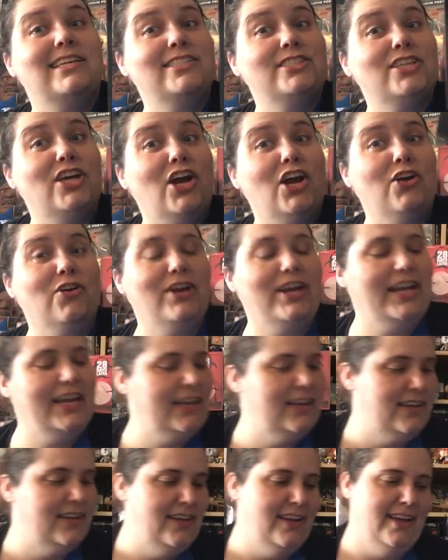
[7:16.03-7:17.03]

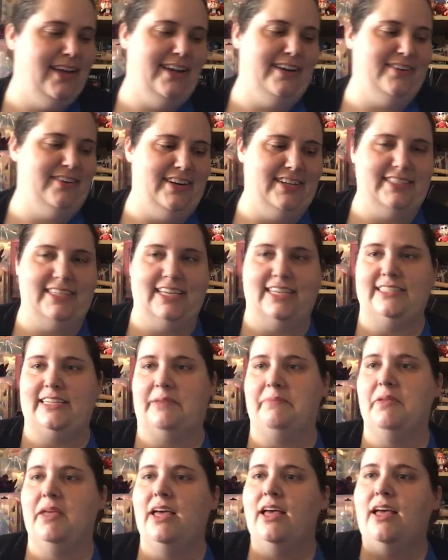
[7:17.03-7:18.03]
Sorry, I don't know how to say his
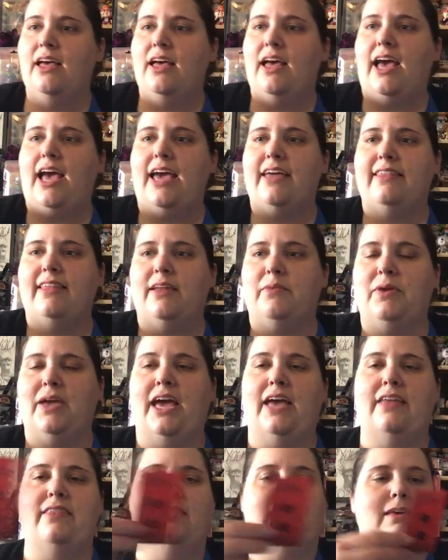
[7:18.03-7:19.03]
name. And then we
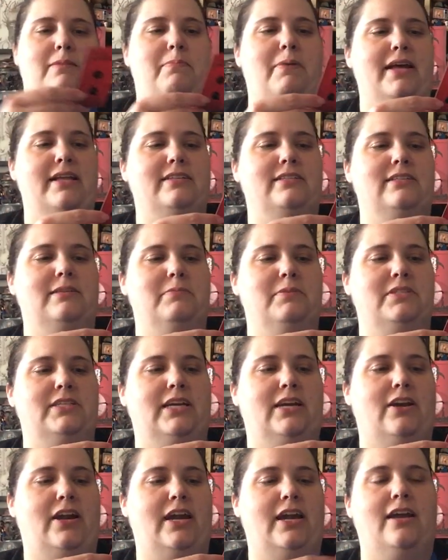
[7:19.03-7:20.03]
had the Pet
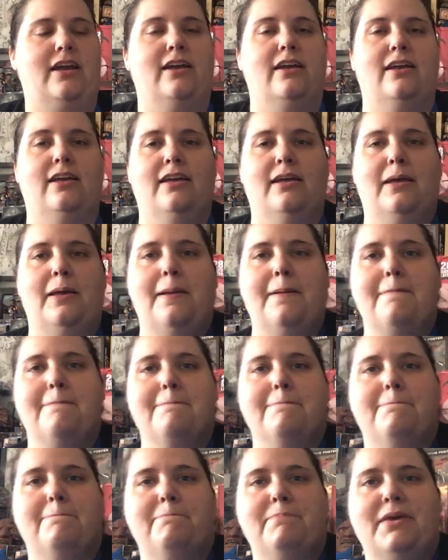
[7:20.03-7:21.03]
Sematary
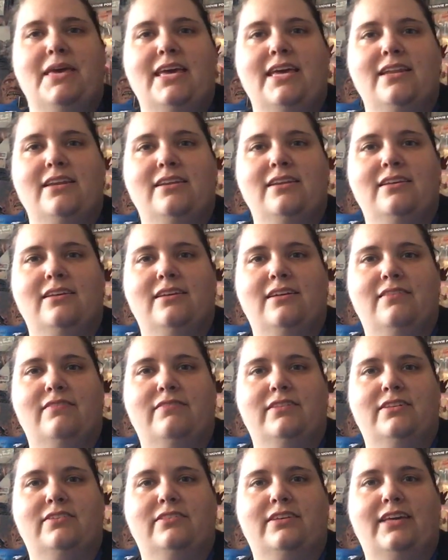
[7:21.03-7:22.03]
pin
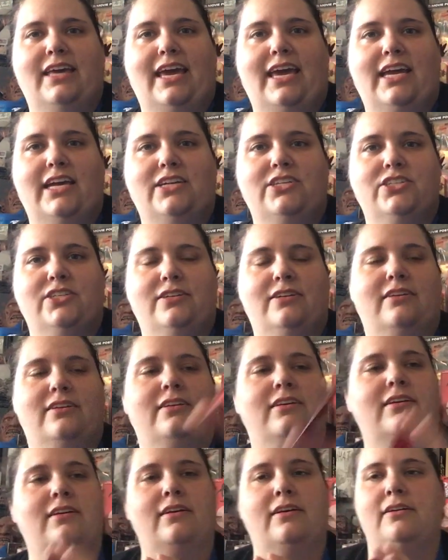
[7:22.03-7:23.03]
of little Gage.
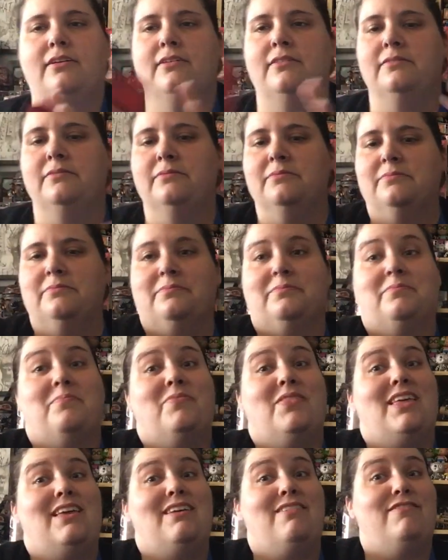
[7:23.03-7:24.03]

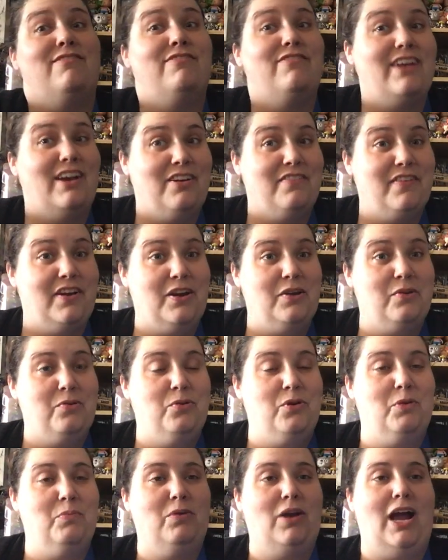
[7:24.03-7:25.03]
The very, very
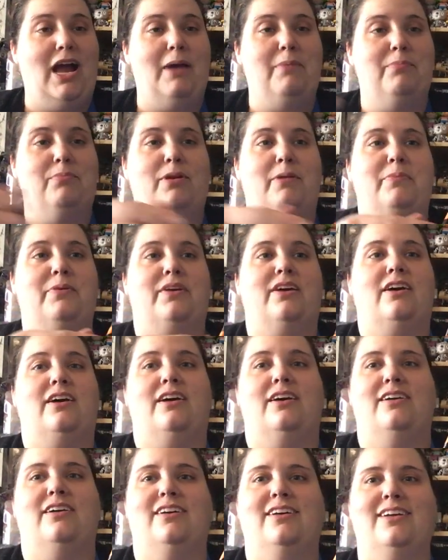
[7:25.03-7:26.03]
cool prop
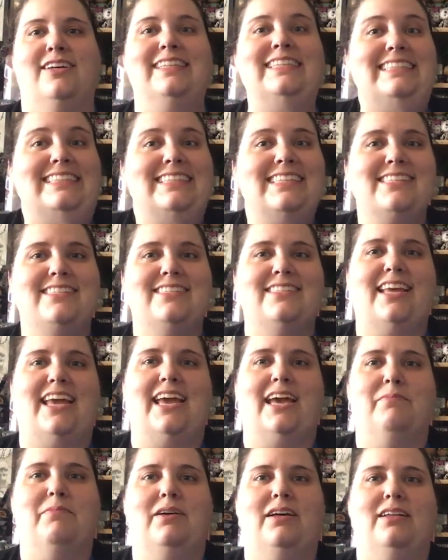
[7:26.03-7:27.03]
replica
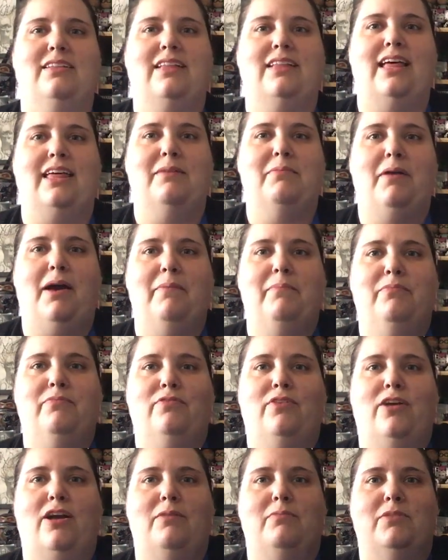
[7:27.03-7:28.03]
Sam Lollipop
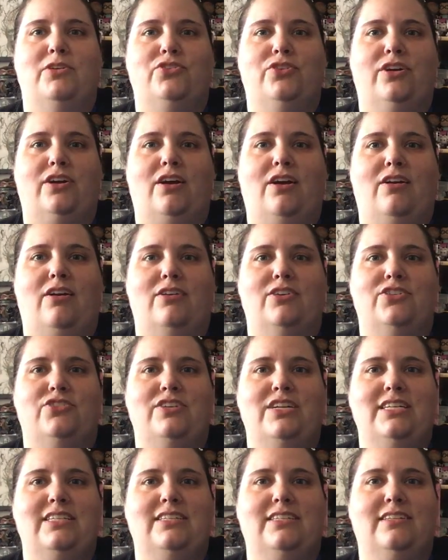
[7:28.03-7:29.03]
from Trick or
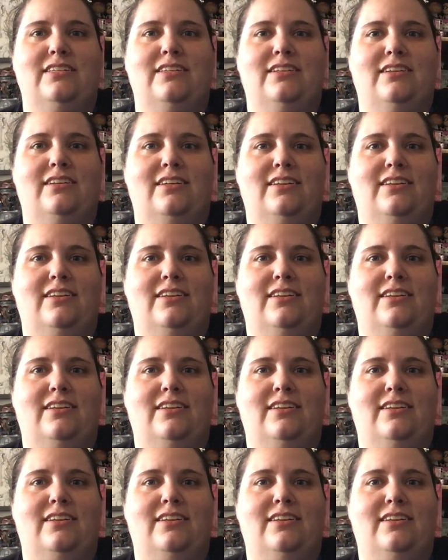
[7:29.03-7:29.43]
Treat.